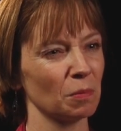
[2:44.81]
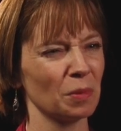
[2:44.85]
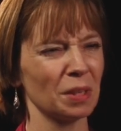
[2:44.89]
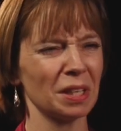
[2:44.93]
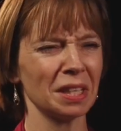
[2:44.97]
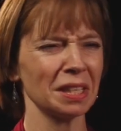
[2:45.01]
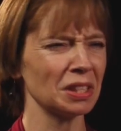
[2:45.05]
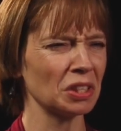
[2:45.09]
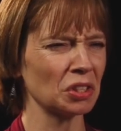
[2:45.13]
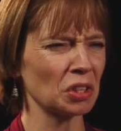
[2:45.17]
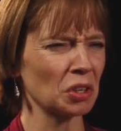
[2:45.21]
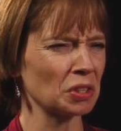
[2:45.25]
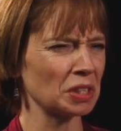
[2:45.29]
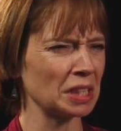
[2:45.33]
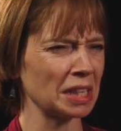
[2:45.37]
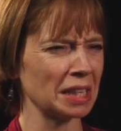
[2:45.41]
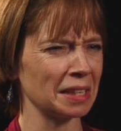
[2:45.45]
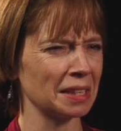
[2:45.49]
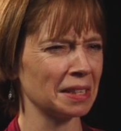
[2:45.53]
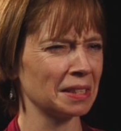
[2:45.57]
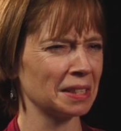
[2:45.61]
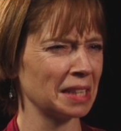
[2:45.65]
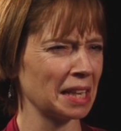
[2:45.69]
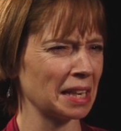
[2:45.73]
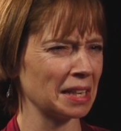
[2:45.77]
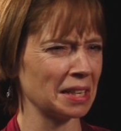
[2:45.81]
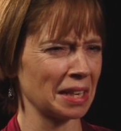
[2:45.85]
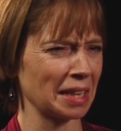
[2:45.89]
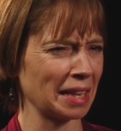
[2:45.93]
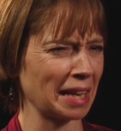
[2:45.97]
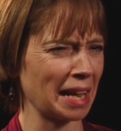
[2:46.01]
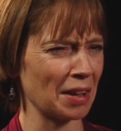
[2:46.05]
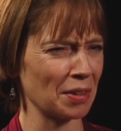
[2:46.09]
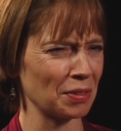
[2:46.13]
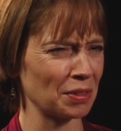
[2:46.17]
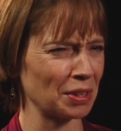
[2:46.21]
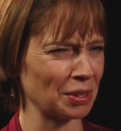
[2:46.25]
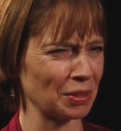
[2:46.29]
We didn't start da- dating
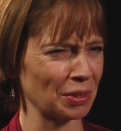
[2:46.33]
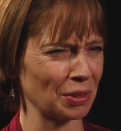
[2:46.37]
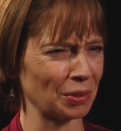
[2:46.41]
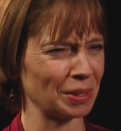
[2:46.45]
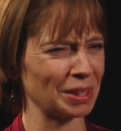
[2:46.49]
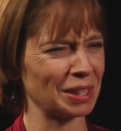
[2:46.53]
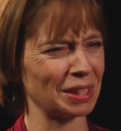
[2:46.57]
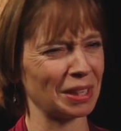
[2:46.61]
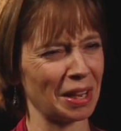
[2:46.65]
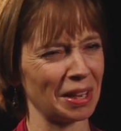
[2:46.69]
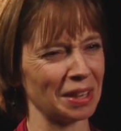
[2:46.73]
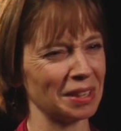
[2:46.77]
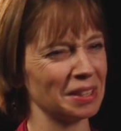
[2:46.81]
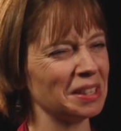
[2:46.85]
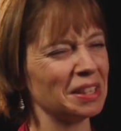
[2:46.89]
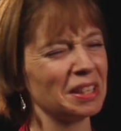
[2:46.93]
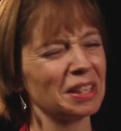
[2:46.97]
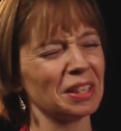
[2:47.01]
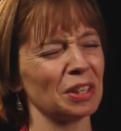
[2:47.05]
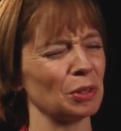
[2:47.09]
out there, though. It's not, uh-huh.